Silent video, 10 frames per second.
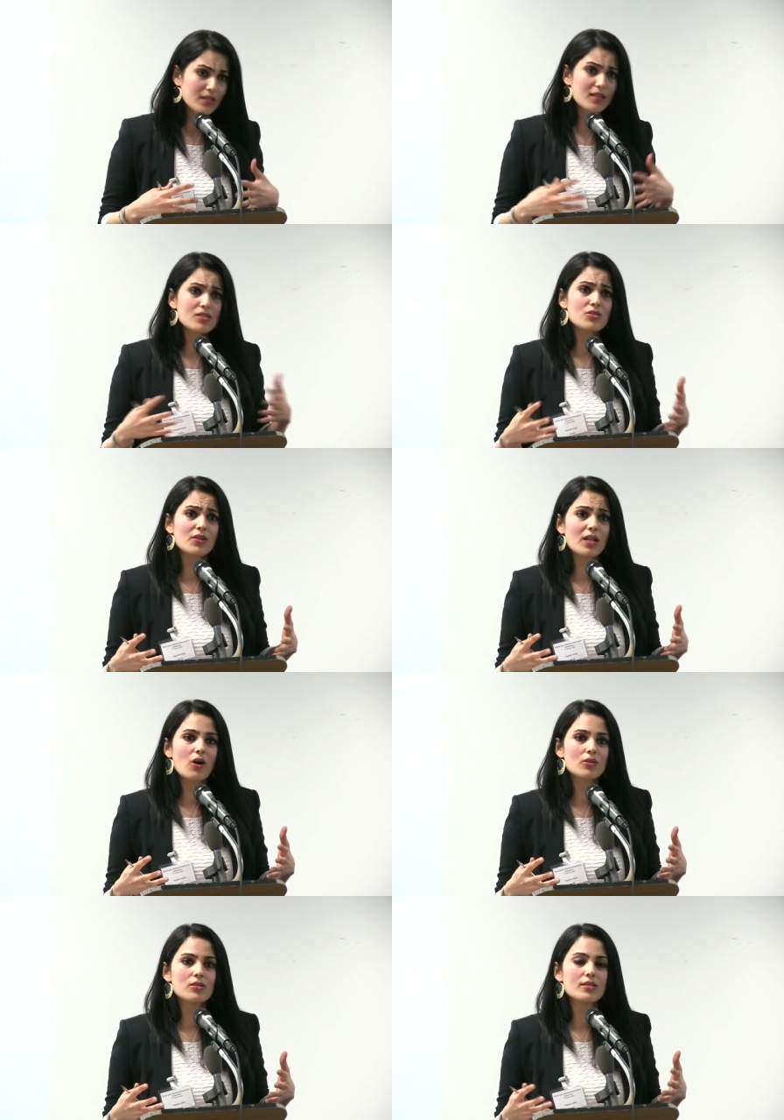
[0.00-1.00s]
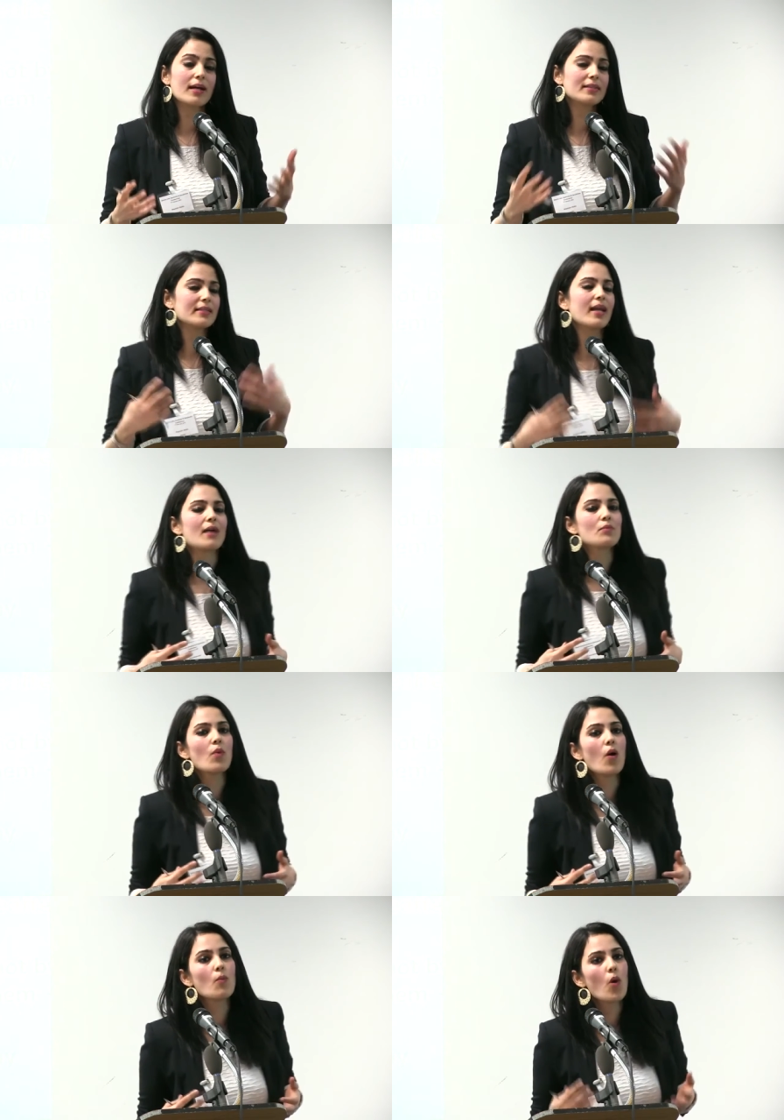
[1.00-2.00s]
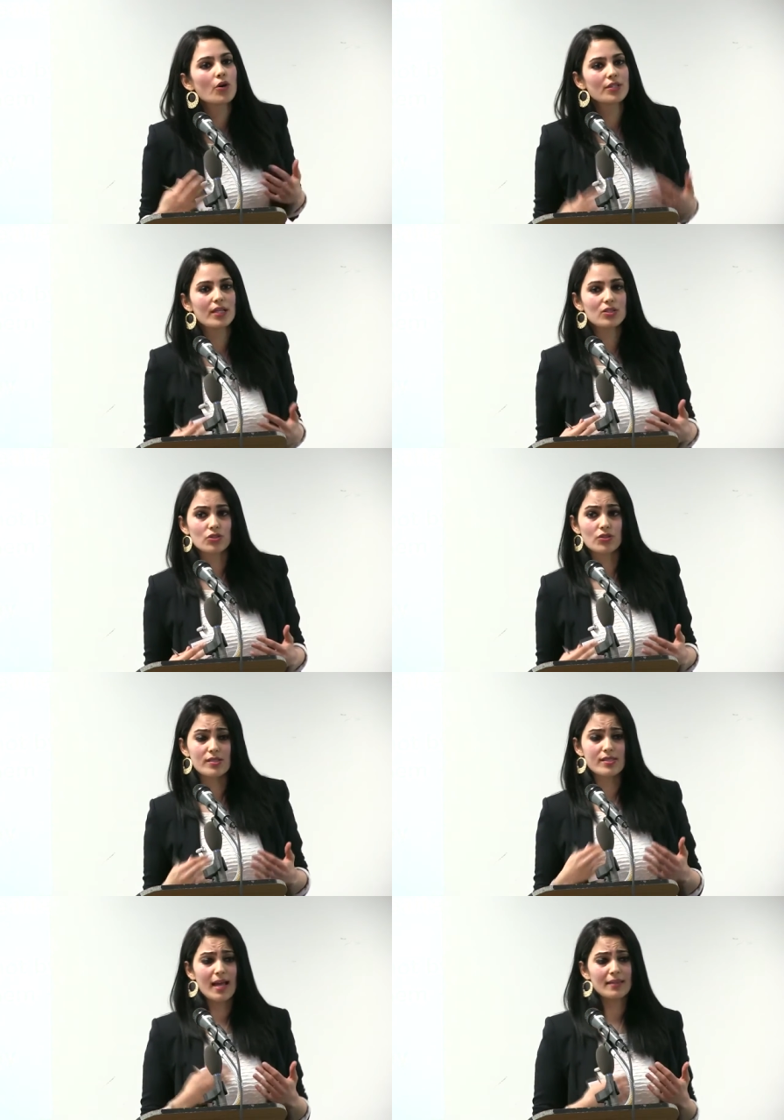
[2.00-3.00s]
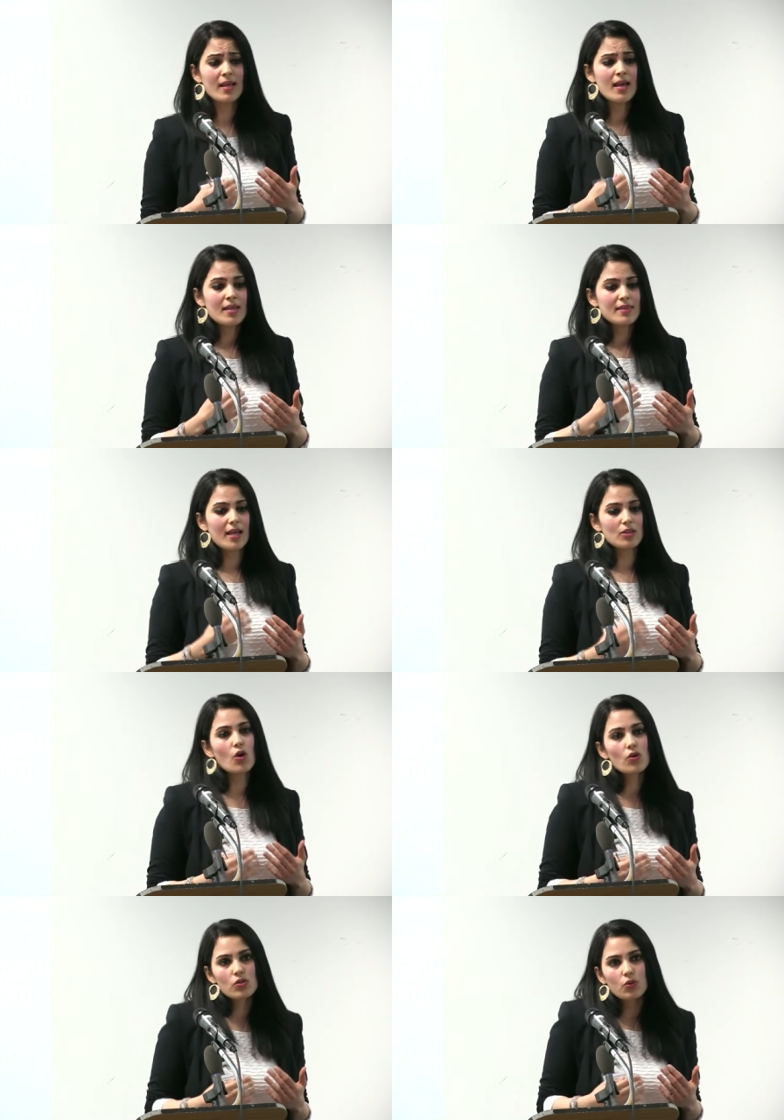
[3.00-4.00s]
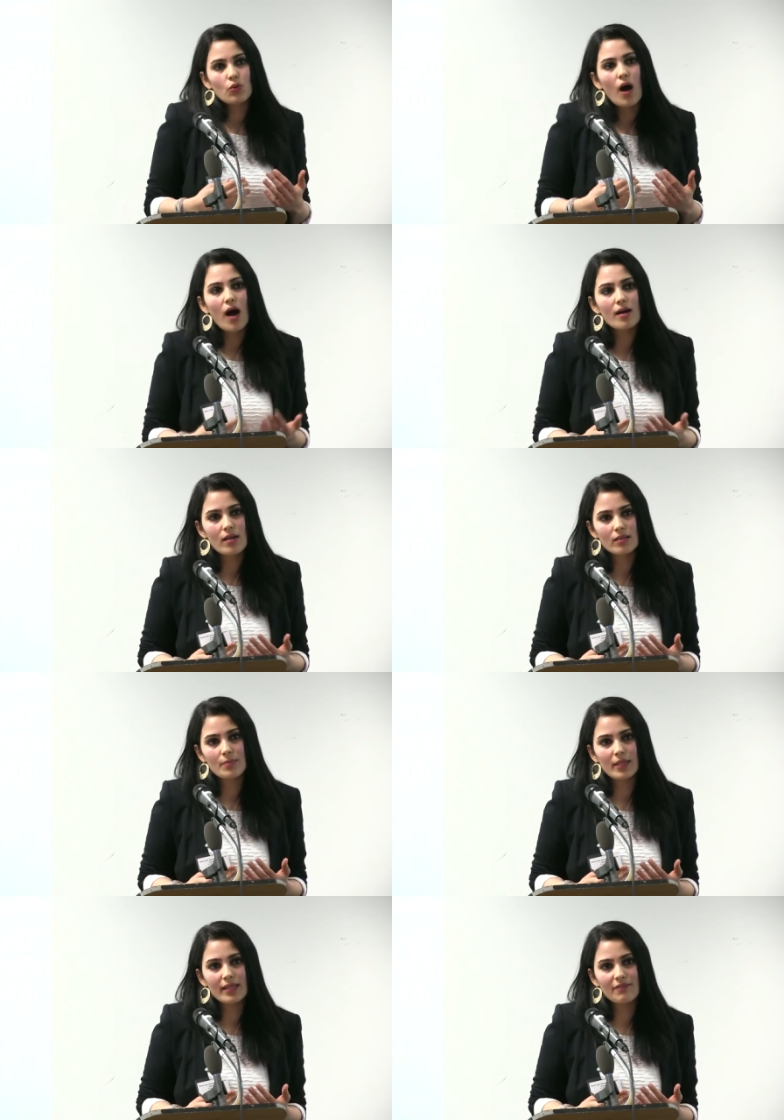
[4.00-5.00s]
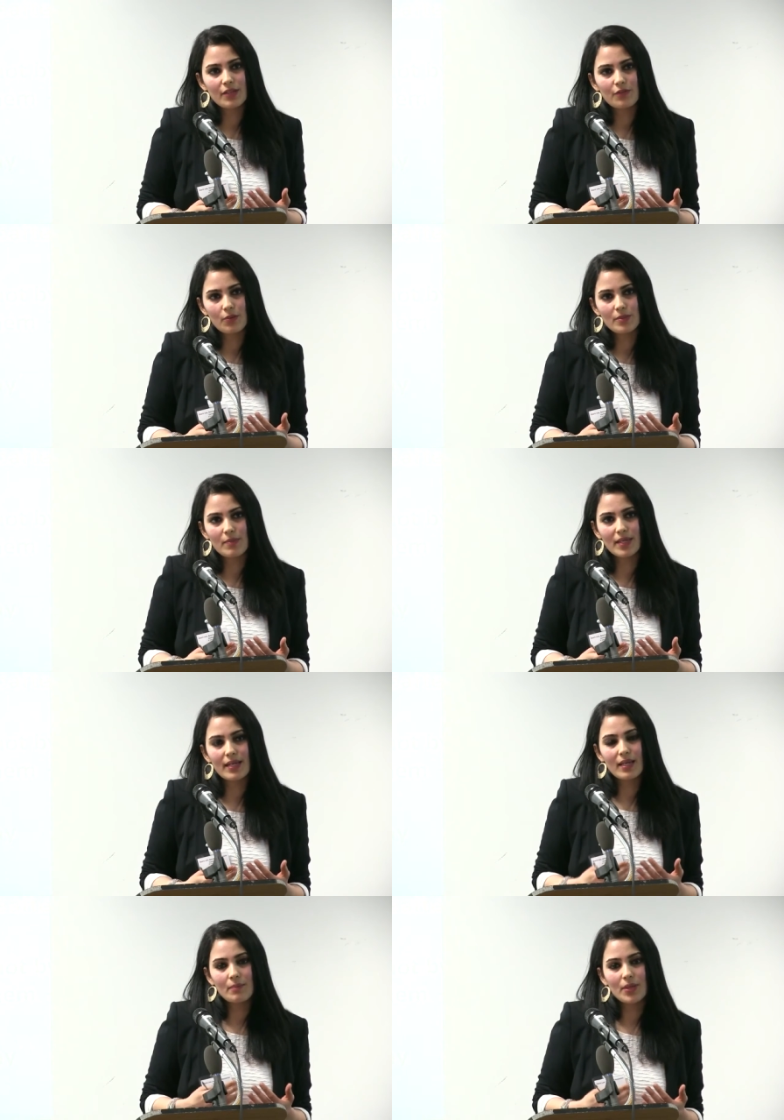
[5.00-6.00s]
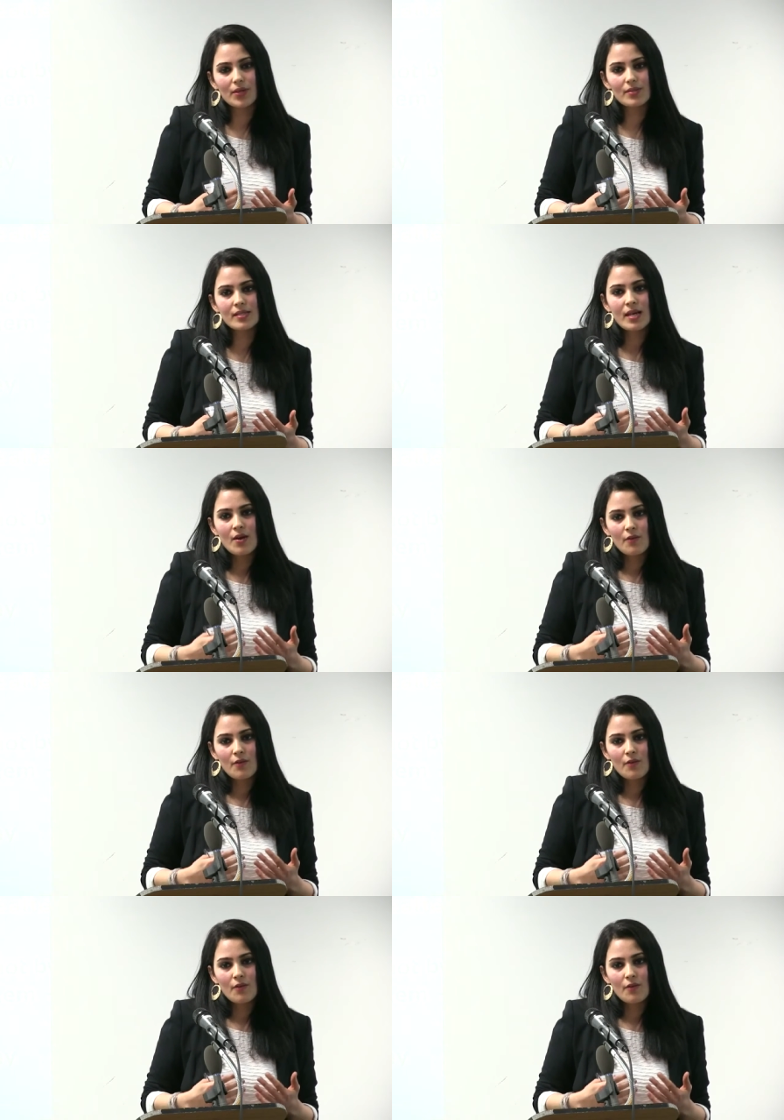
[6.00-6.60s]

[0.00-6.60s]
destroy the whole society, and they are more dangerous than than those who are not believing from the beginning. Because